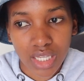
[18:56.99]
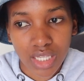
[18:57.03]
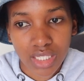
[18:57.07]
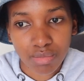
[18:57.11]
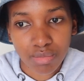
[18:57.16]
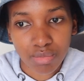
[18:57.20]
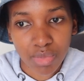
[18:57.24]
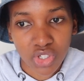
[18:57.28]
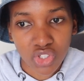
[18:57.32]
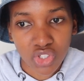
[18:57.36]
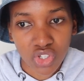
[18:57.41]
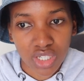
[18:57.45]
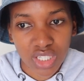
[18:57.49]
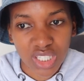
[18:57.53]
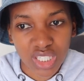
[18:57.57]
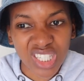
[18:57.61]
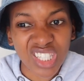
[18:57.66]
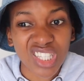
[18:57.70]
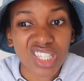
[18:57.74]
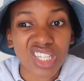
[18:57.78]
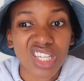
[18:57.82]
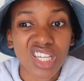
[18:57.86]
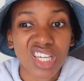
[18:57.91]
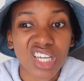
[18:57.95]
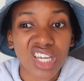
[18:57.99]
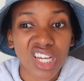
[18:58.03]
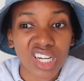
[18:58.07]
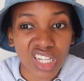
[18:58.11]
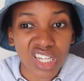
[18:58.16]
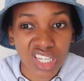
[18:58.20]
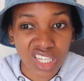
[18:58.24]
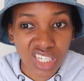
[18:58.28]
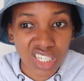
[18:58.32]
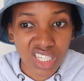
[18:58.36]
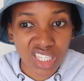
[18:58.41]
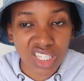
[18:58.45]
much as it
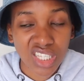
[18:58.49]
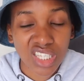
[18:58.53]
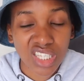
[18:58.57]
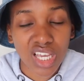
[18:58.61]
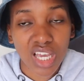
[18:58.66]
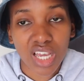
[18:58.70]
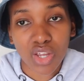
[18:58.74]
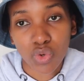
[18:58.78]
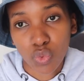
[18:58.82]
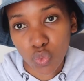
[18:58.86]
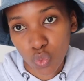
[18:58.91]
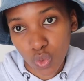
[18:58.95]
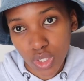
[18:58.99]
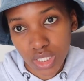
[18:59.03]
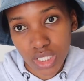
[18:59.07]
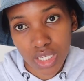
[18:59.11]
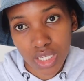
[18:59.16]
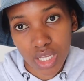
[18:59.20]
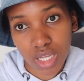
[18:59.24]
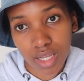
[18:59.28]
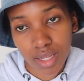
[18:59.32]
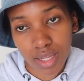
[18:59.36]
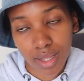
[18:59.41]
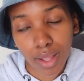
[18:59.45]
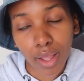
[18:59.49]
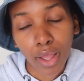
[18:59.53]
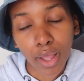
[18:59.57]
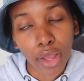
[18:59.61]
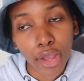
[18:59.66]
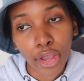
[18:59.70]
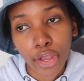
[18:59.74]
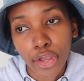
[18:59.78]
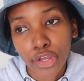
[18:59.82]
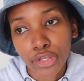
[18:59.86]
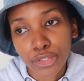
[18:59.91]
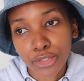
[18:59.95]
is in winter.
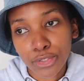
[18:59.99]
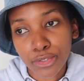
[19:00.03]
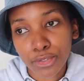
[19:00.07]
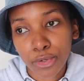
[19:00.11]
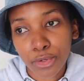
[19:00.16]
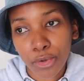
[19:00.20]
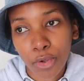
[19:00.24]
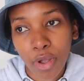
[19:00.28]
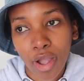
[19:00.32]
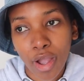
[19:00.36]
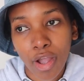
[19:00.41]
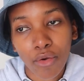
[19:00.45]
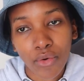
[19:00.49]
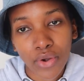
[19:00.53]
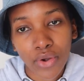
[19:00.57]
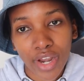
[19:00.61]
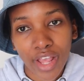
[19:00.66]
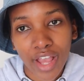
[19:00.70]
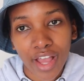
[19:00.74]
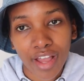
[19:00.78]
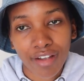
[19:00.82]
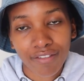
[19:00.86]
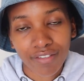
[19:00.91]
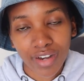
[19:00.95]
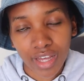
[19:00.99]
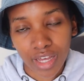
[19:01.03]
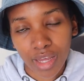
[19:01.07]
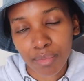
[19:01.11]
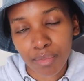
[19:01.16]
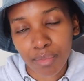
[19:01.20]
So I only have like a